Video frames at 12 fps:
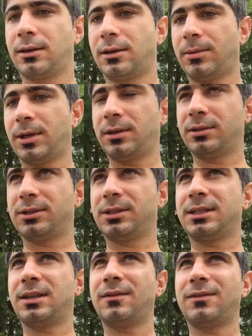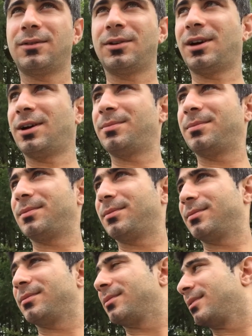Come on, Joseph, go up.
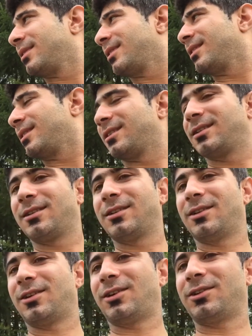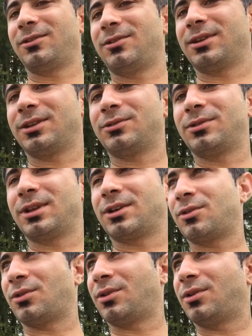Are you looking to the
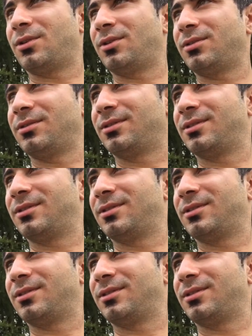crow?